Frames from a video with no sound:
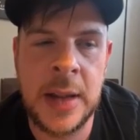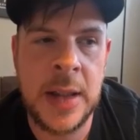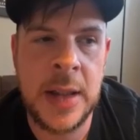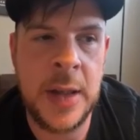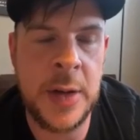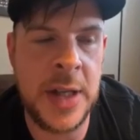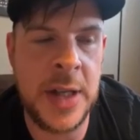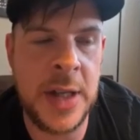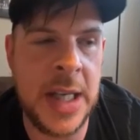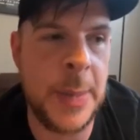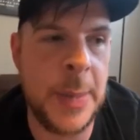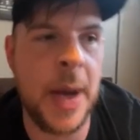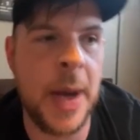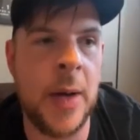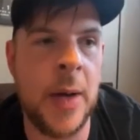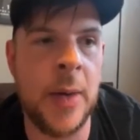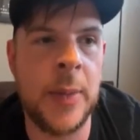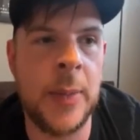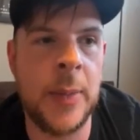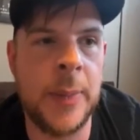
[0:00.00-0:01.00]
You think
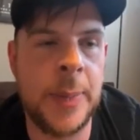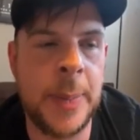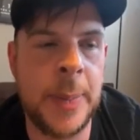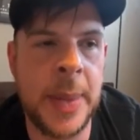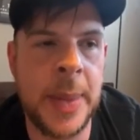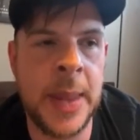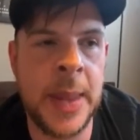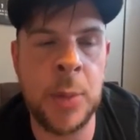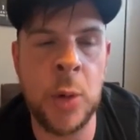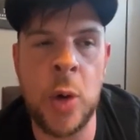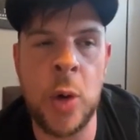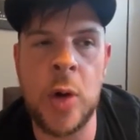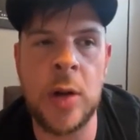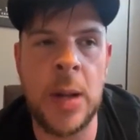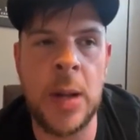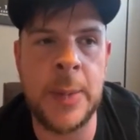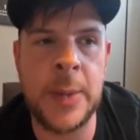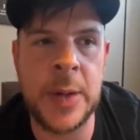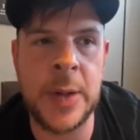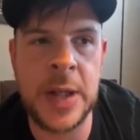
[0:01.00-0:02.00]
about the Bullet
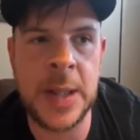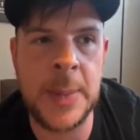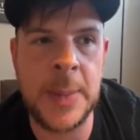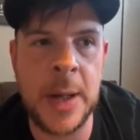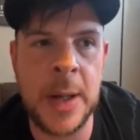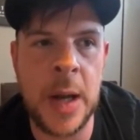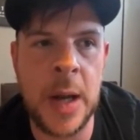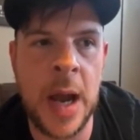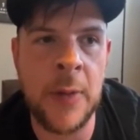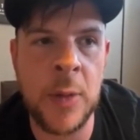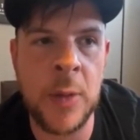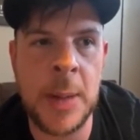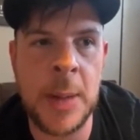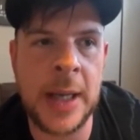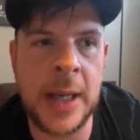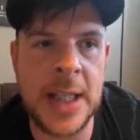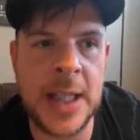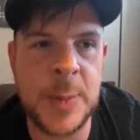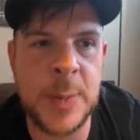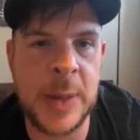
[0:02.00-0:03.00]
Club, you think about
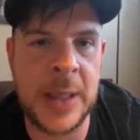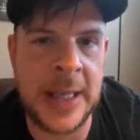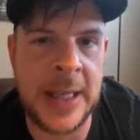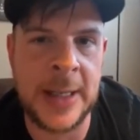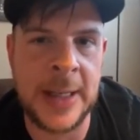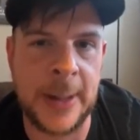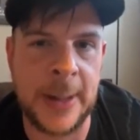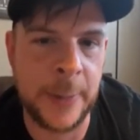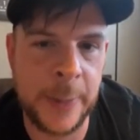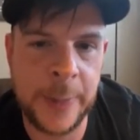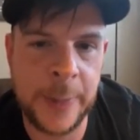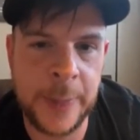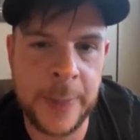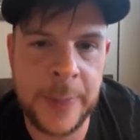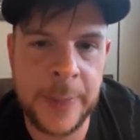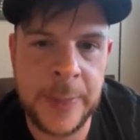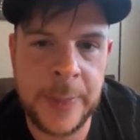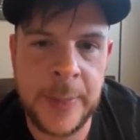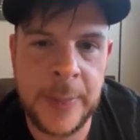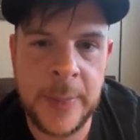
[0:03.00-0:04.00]
everybody that's been in it.
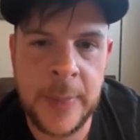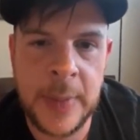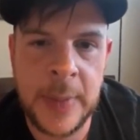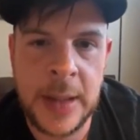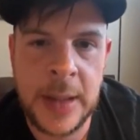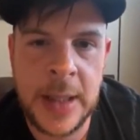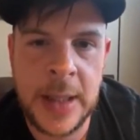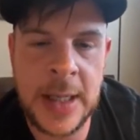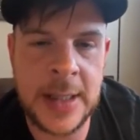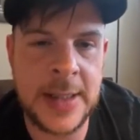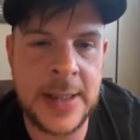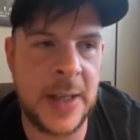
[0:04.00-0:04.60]
Mm-hmm. it's